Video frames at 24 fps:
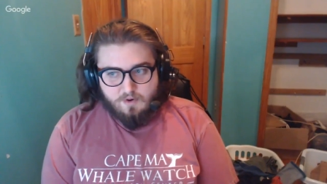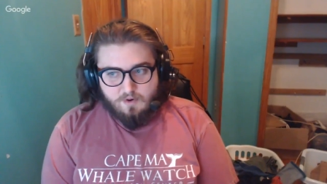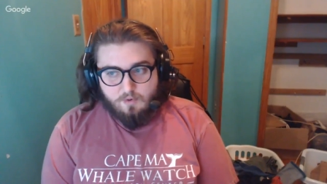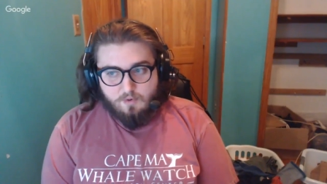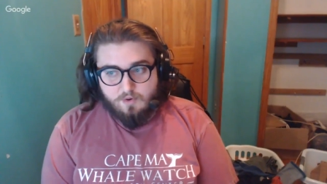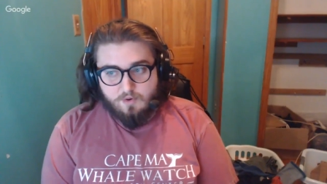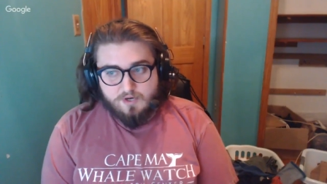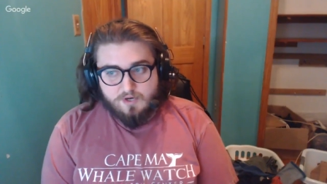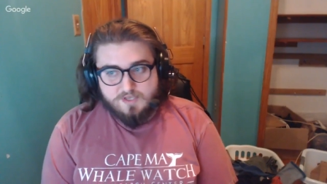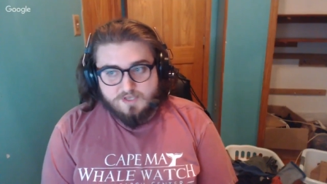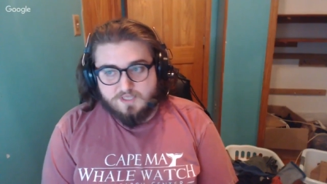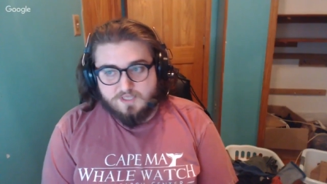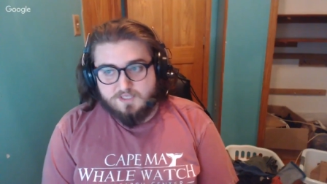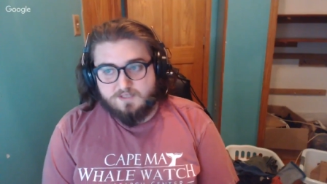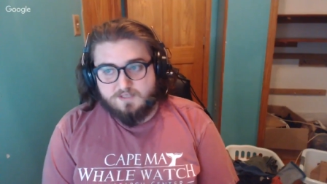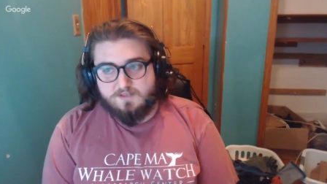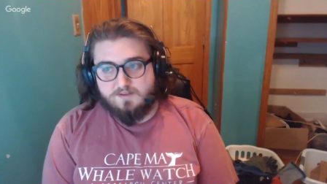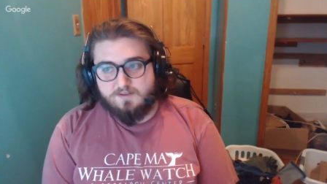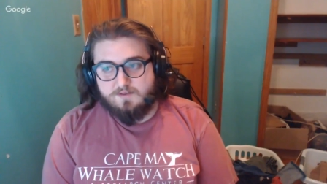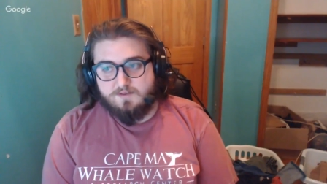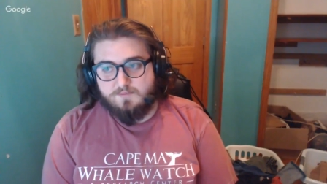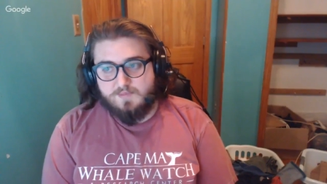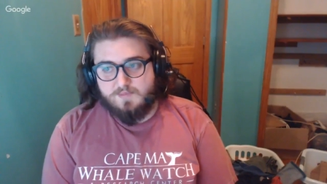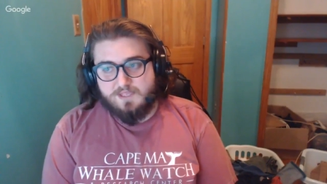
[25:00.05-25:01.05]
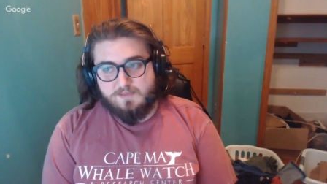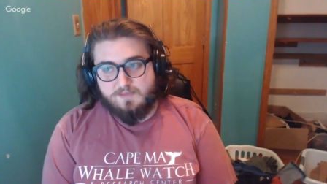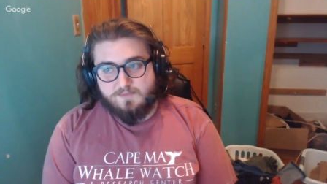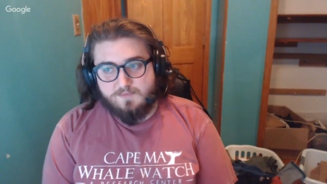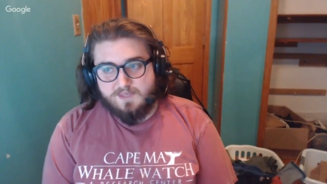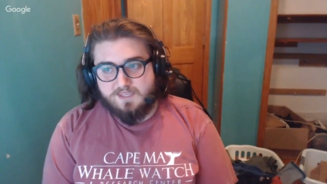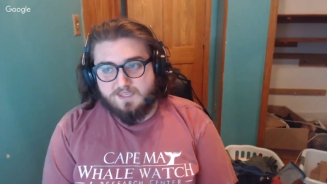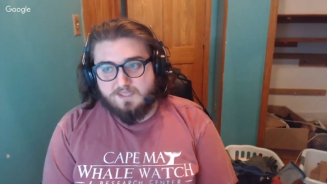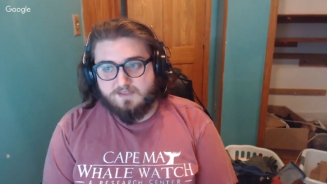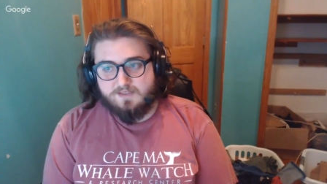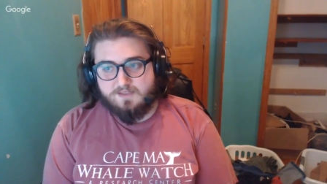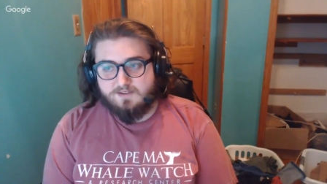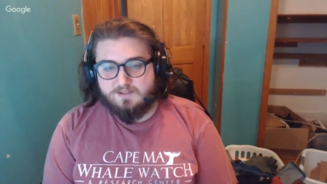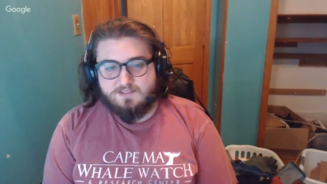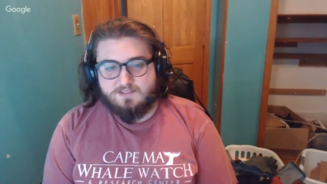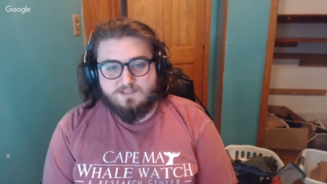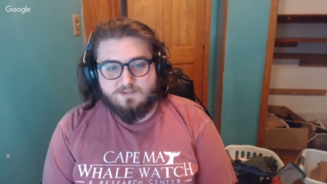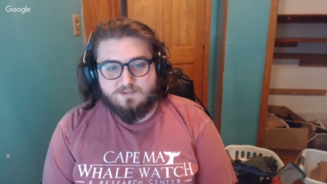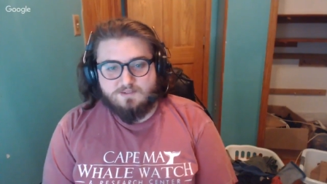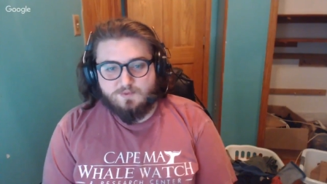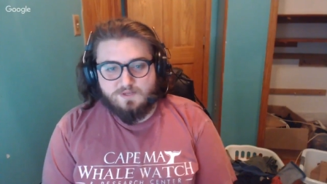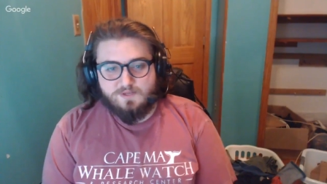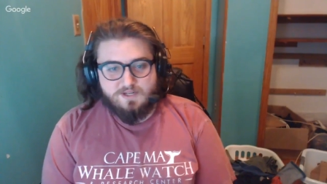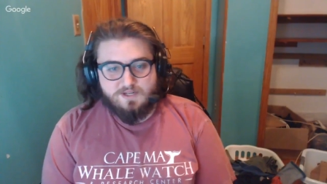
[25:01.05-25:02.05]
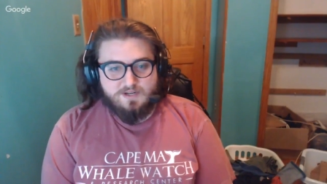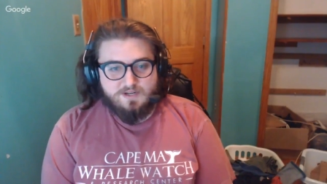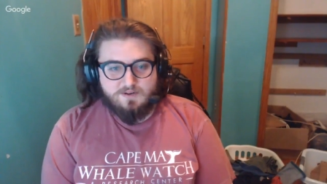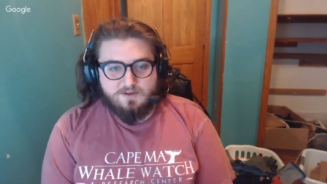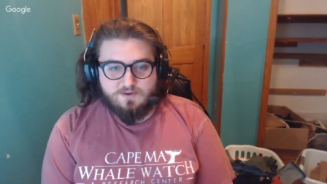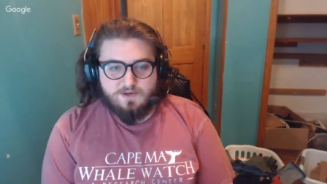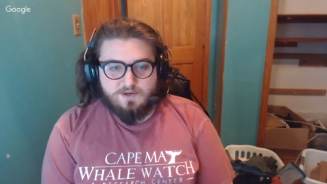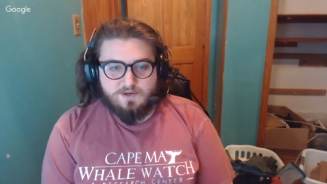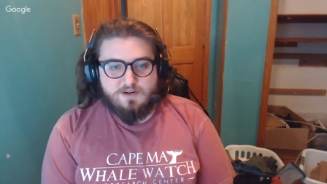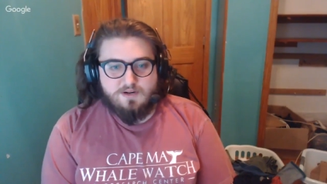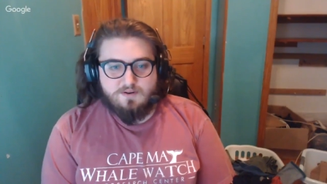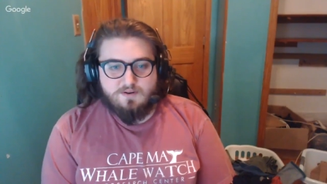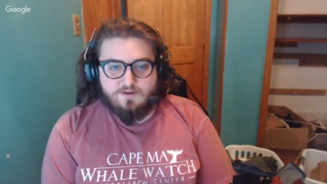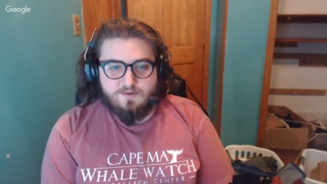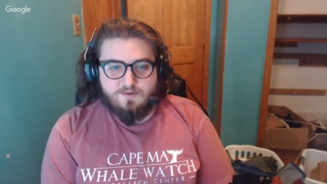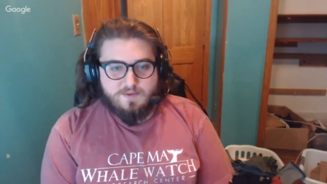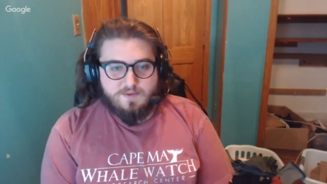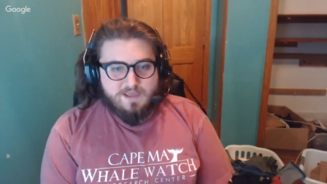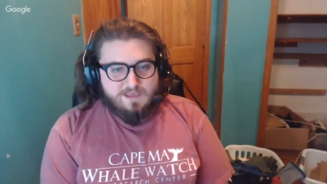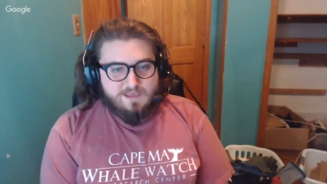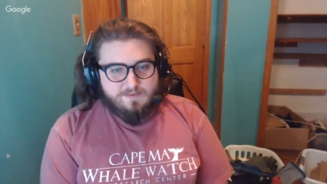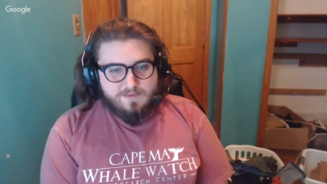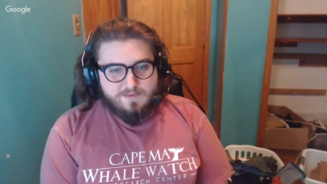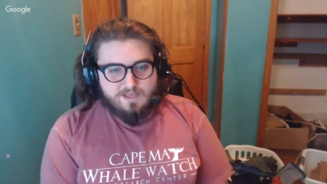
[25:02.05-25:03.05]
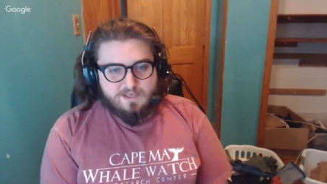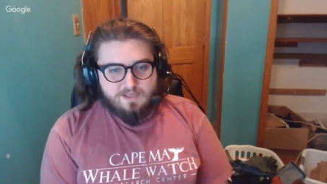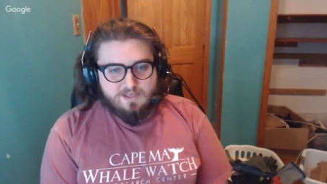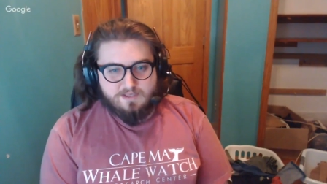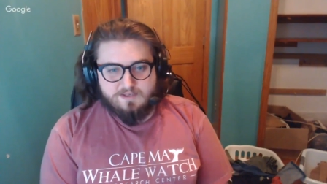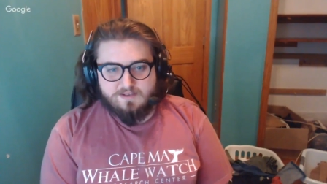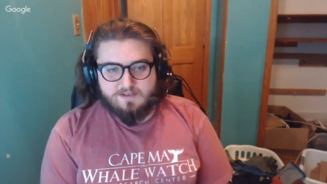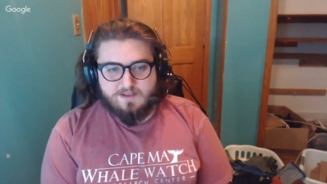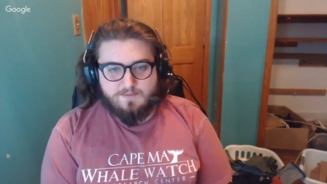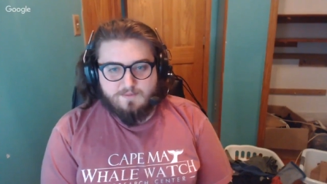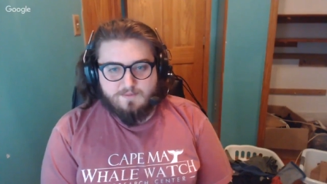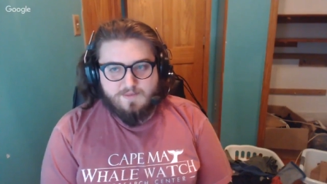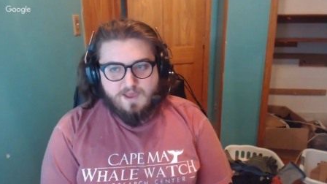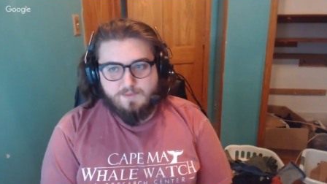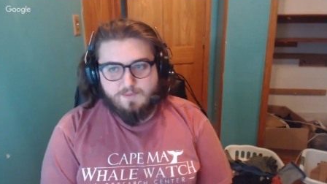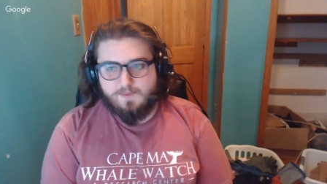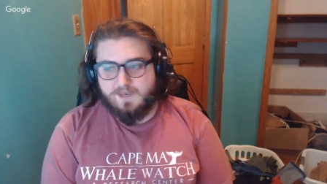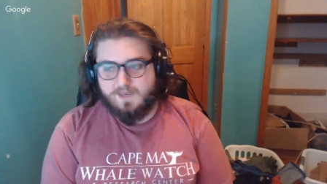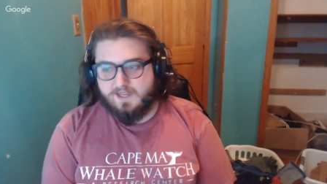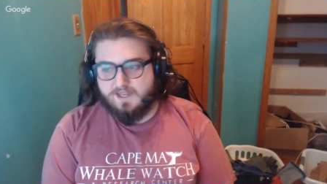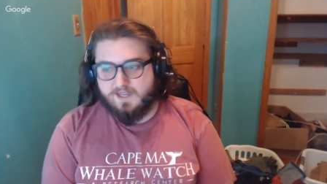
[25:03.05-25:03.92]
or you can ping me on Twitter or, or my email, and I'm happy to